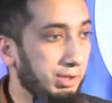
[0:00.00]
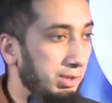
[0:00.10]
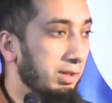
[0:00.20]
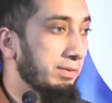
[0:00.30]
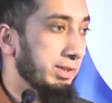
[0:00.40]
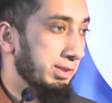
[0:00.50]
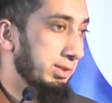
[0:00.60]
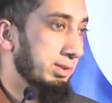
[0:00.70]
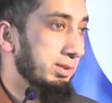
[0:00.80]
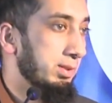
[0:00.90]
There's
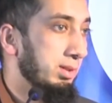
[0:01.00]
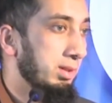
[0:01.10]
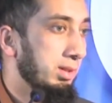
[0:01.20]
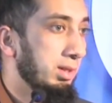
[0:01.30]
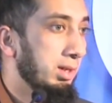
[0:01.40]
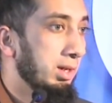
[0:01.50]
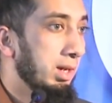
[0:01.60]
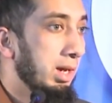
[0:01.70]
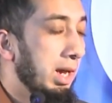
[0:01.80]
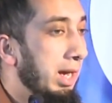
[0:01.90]
service.
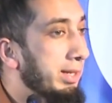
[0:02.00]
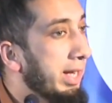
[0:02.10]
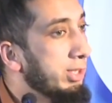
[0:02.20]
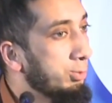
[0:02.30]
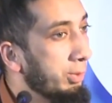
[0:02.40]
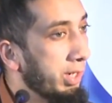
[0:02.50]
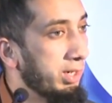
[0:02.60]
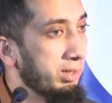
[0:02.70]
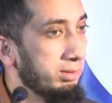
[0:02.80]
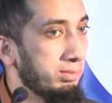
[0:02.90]
And that's
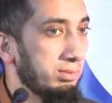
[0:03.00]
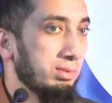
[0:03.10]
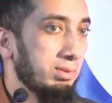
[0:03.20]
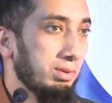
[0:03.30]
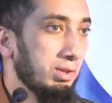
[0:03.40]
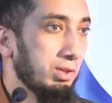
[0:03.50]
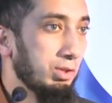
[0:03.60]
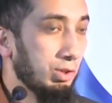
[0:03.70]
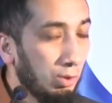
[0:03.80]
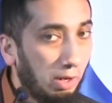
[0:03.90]
where
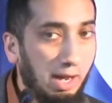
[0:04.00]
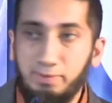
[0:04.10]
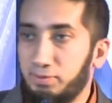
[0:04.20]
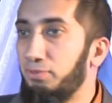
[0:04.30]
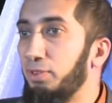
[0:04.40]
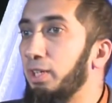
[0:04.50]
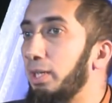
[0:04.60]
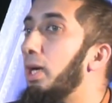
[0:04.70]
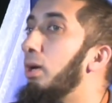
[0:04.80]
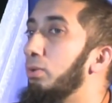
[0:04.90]
you have to
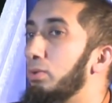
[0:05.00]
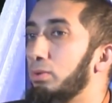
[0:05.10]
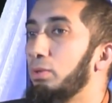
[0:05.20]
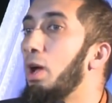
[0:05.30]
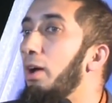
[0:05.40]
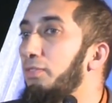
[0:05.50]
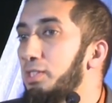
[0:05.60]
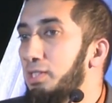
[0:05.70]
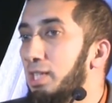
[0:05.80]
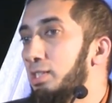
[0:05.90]
figure out, you
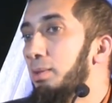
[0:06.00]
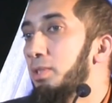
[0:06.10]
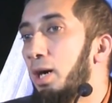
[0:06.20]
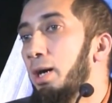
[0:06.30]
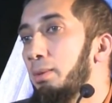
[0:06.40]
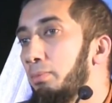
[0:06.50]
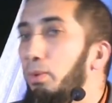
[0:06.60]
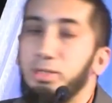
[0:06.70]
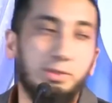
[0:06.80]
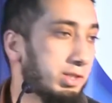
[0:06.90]
have to set some
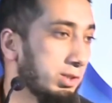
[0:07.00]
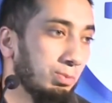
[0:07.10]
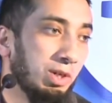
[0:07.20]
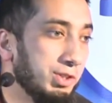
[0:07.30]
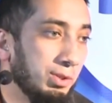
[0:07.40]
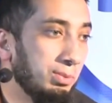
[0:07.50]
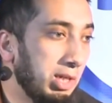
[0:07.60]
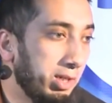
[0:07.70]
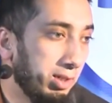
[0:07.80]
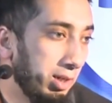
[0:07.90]
time, whether it's once a
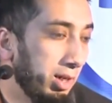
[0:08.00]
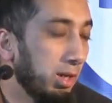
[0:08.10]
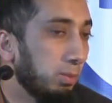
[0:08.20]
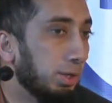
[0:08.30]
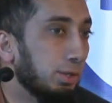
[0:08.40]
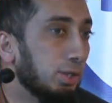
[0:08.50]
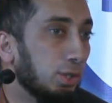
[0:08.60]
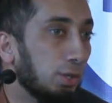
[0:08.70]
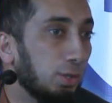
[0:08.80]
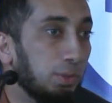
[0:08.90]
week, whether
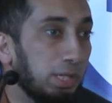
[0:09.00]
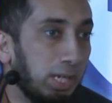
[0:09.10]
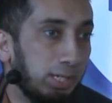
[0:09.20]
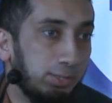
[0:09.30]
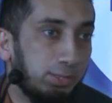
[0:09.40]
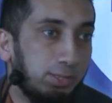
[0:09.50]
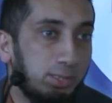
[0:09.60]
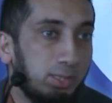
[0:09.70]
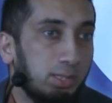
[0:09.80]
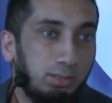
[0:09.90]
it's on the
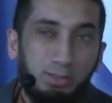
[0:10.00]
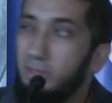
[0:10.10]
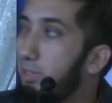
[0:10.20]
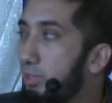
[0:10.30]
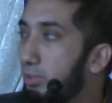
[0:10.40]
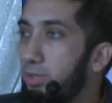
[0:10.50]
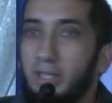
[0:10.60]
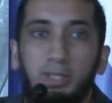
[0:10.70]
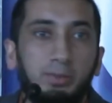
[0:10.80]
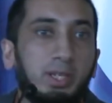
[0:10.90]
weekends. You don't need the
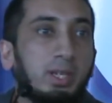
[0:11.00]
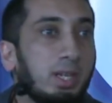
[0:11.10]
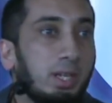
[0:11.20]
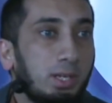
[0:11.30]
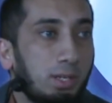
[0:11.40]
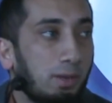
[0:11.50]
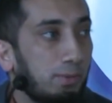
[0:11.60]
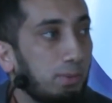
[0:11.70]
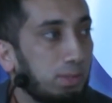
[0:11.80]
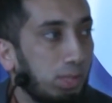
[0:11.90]
screen anyway.
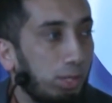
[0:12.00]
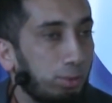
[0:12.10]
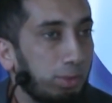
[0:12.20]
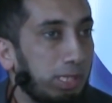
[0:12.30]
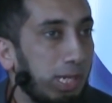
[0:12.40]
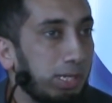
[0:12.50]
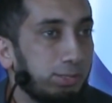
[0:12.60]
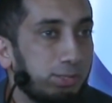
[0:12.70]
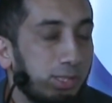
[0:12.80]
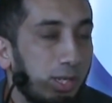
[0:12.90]
If it's on the
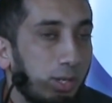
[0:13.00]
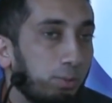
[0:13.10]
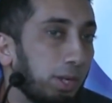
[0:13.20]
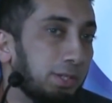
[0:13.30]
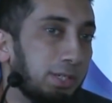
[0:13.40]
weekends,